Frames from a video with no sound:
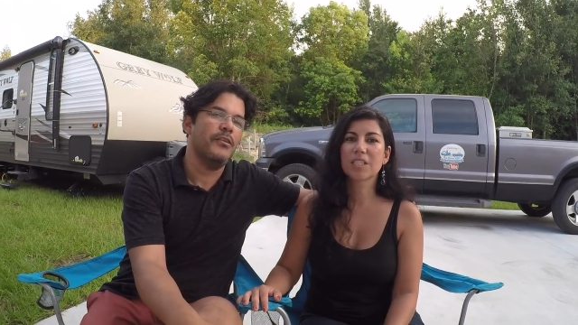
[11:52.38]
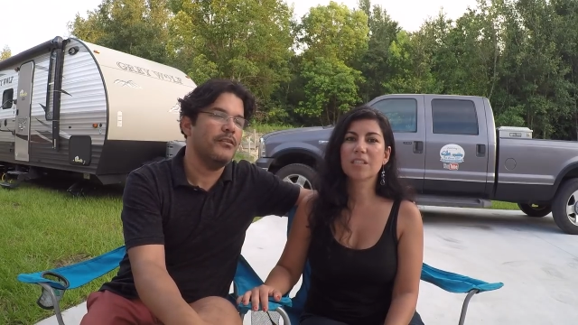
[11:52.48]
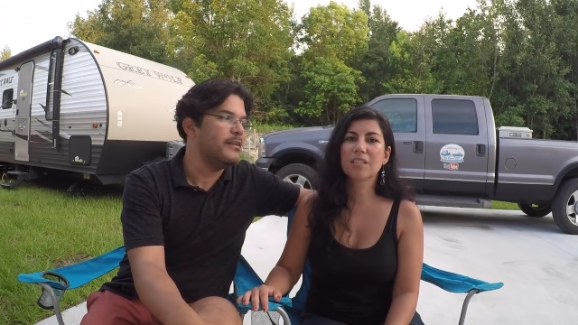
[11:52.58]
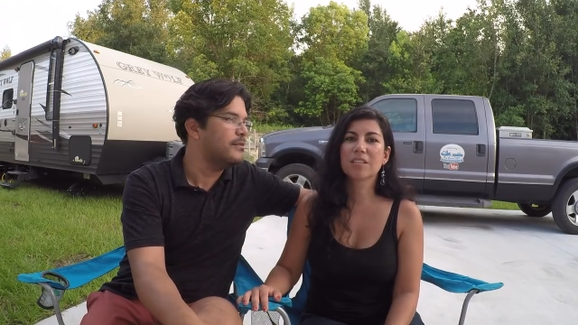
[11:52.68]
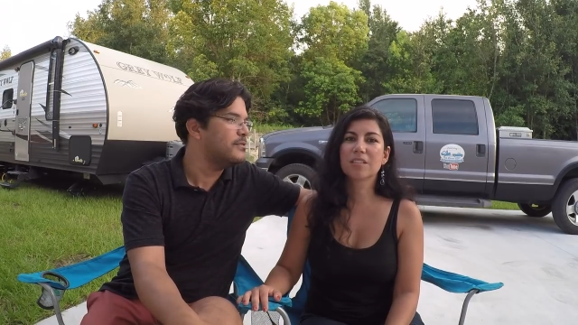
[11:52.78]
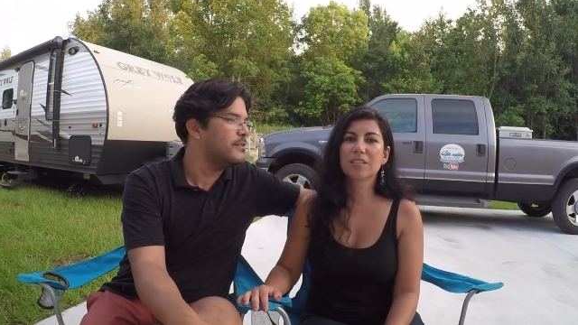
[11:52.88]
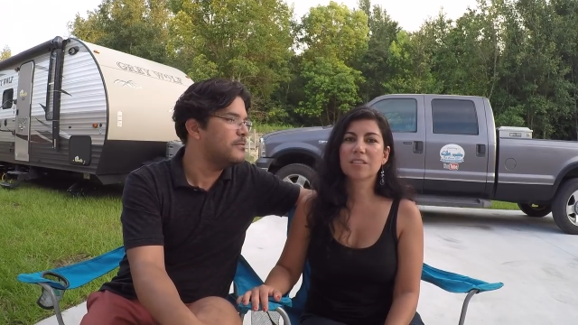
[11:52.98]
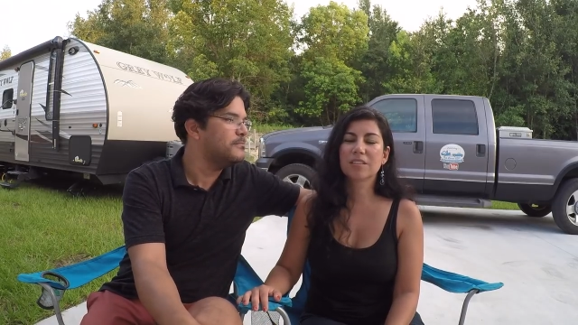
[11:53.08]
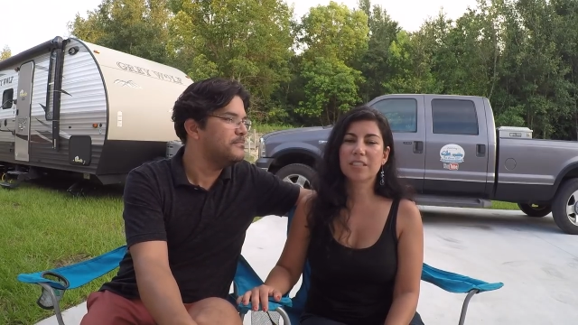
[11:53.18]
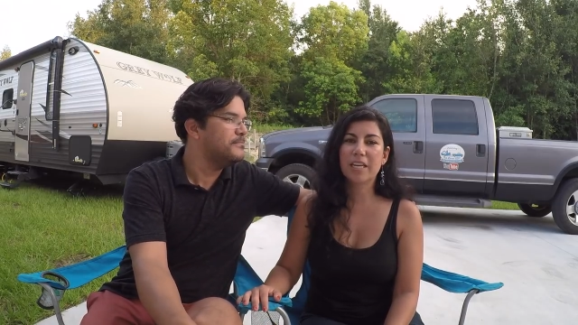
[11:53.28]
Speaker 1: you know, so.
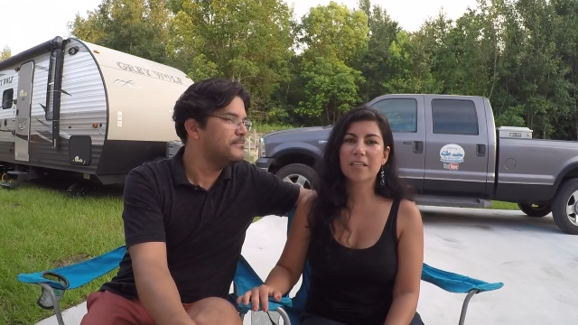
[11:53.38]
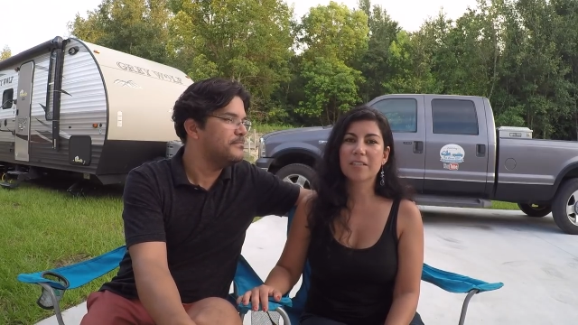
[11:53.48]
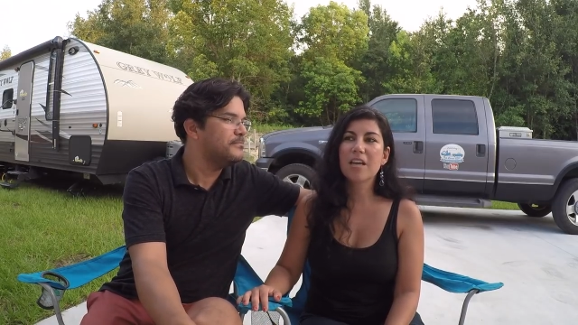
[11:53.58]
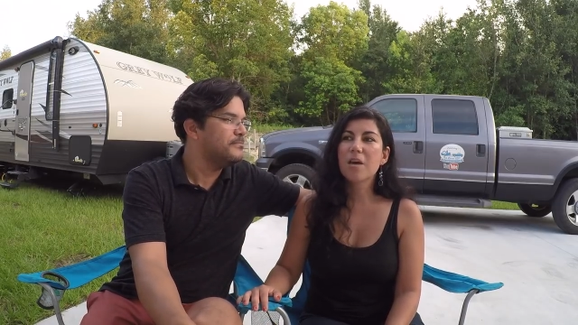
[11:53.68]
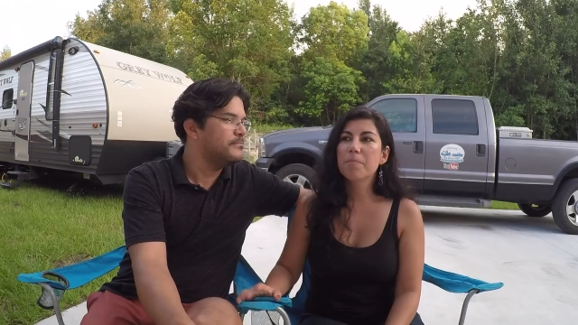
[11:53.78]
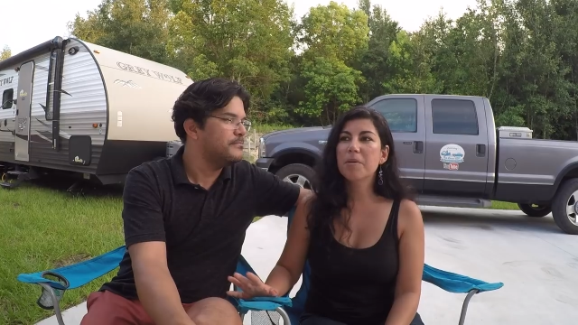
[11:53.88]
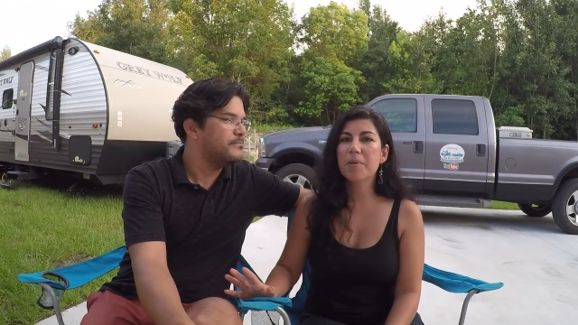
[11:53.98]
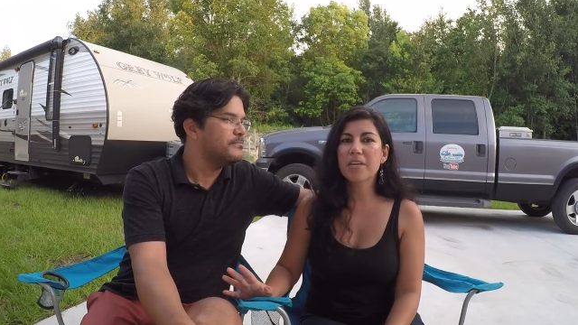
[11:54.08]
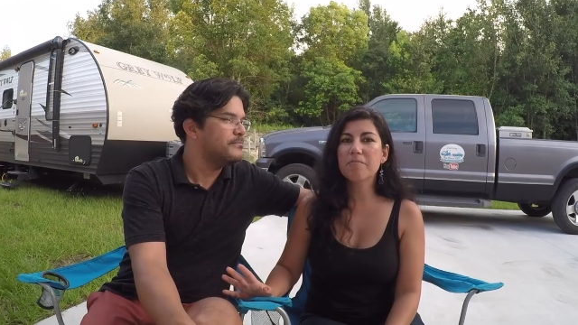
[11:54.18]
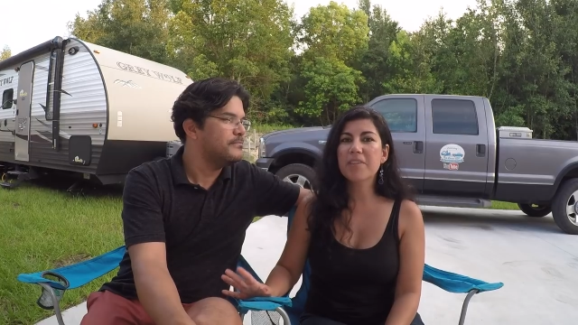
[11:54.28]
Speaker 2: Yeah, but
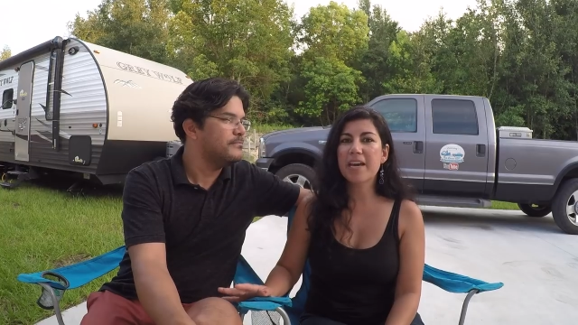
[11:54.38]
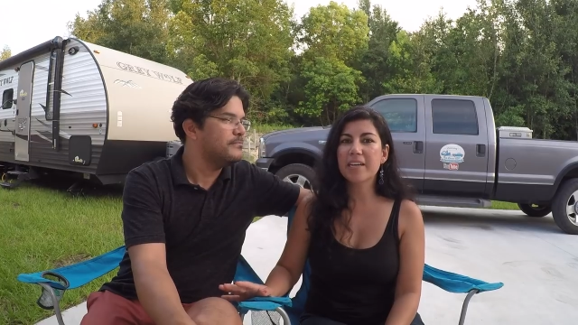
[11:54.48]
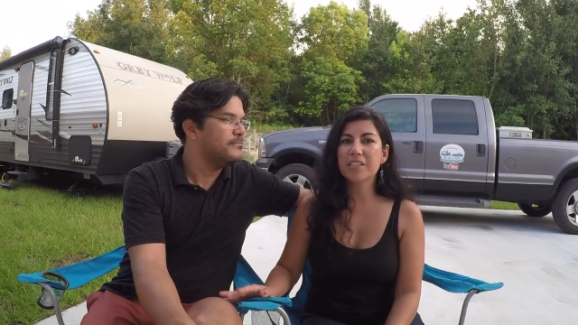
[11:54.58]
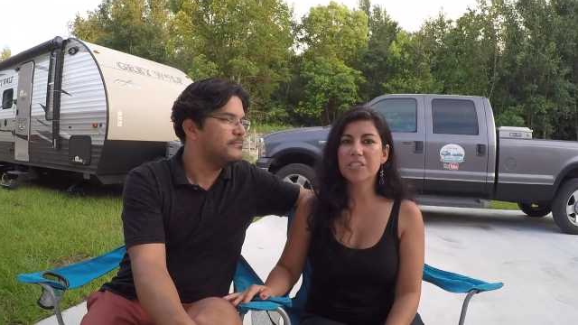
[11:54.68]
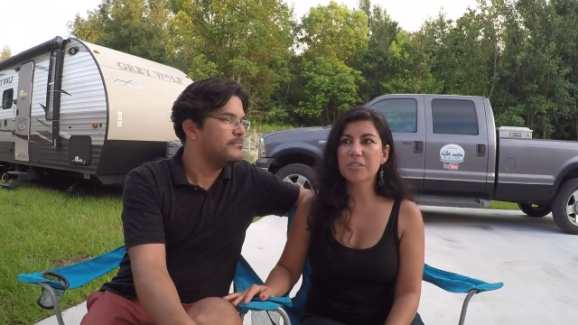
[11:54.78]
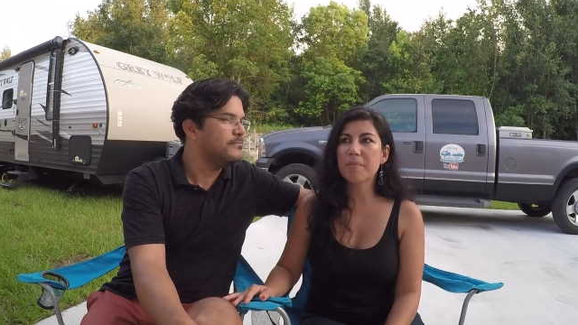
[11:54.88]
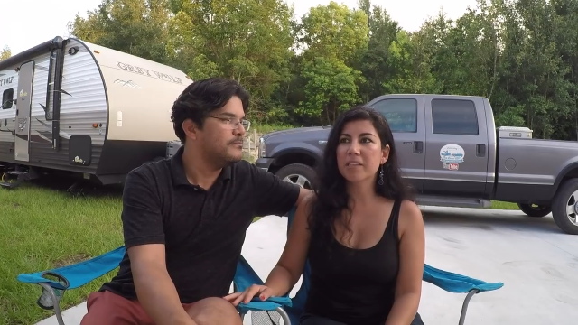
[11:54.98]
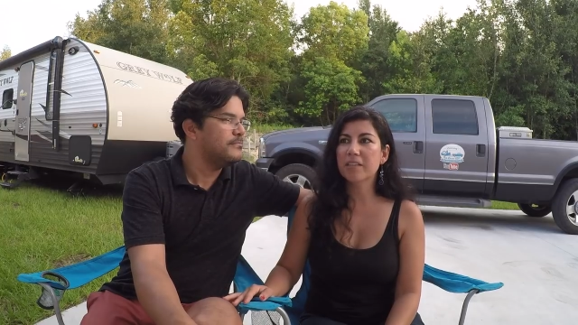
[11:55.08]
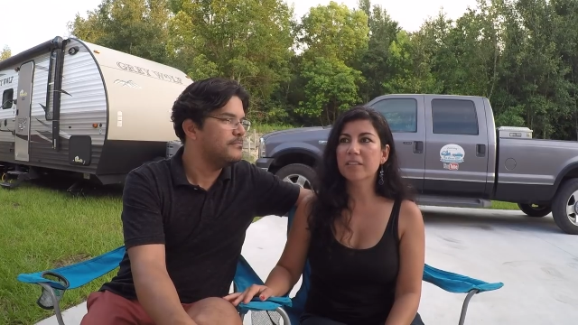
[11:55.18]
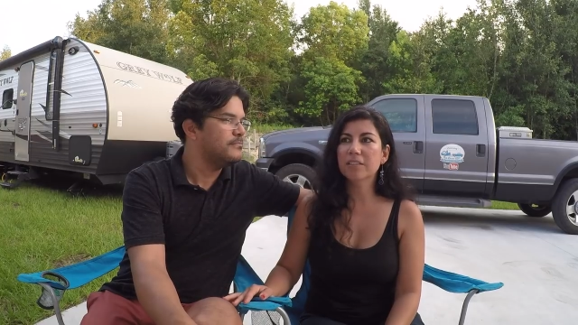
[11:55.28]
by that I just meant
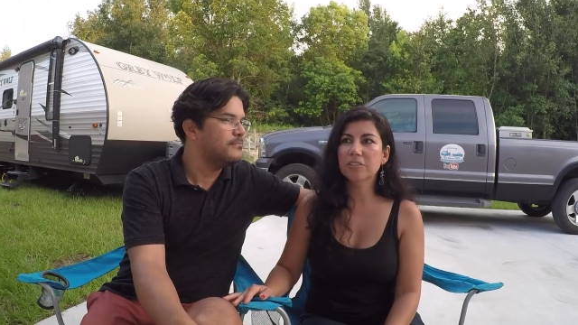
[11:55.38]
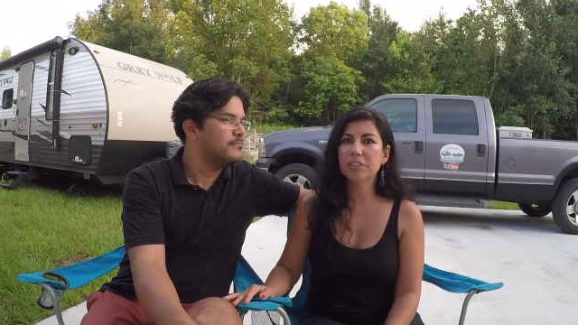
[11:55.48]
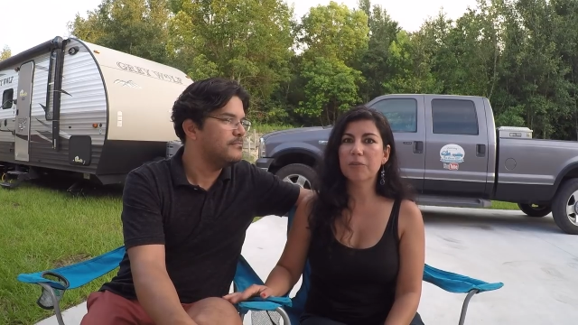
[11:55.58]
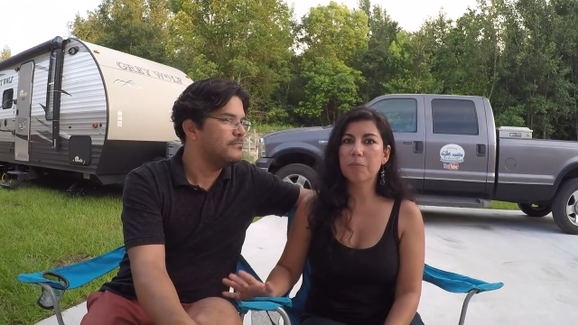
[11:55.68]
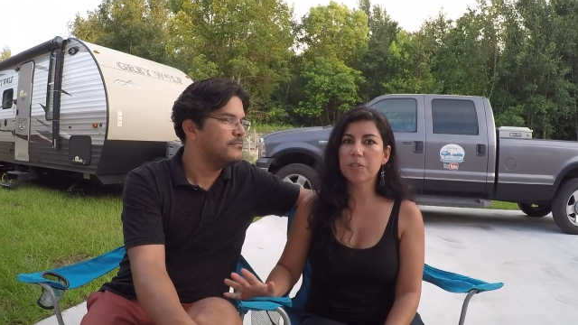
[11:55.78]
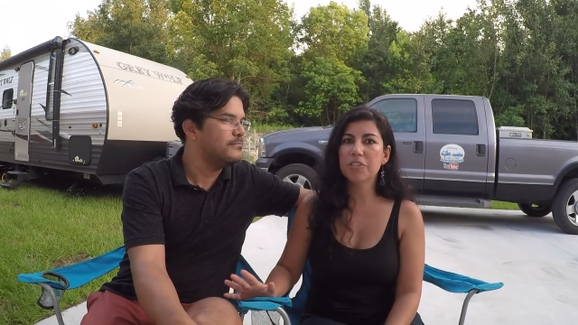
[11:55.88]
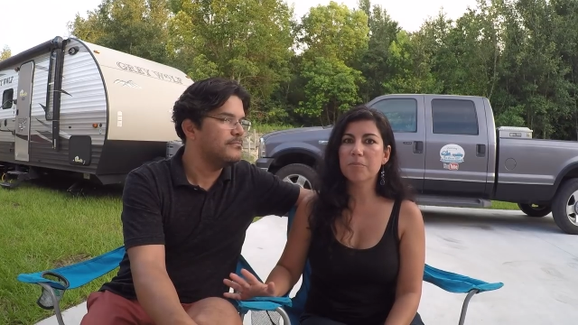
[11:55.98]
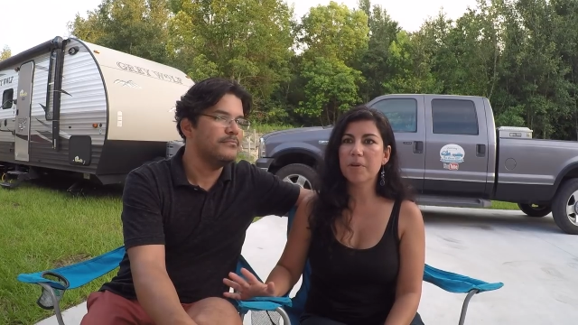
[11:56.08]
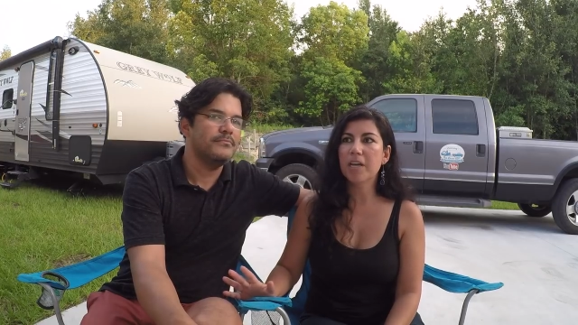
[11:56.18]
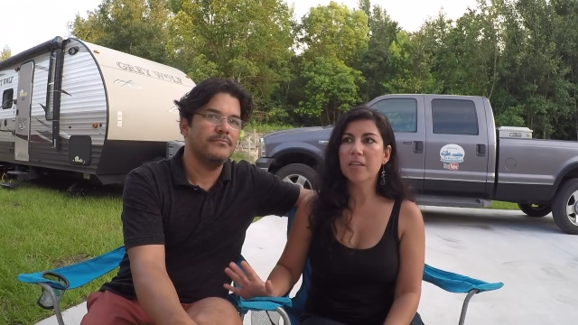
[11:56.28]
that literally we pushed a
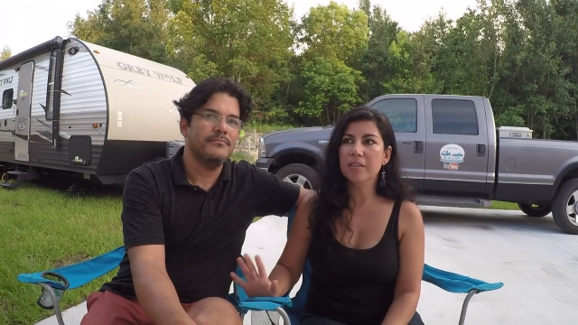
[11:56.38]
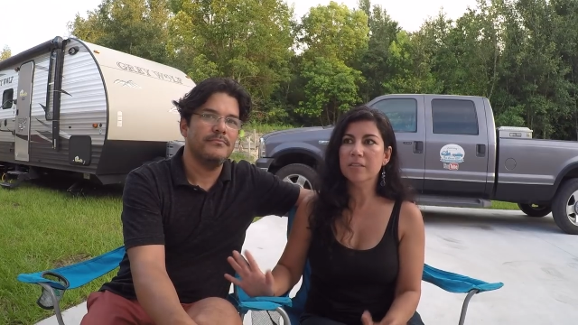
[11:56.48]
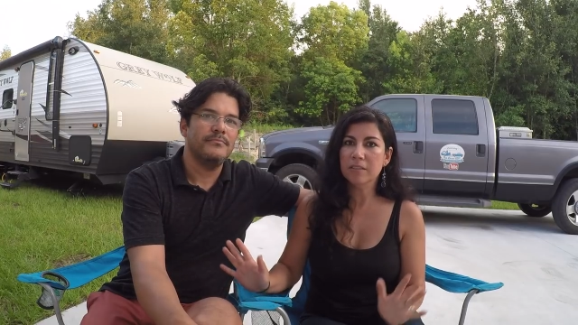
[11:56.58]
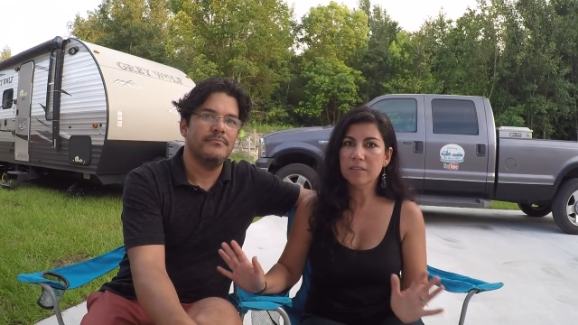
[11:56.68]
button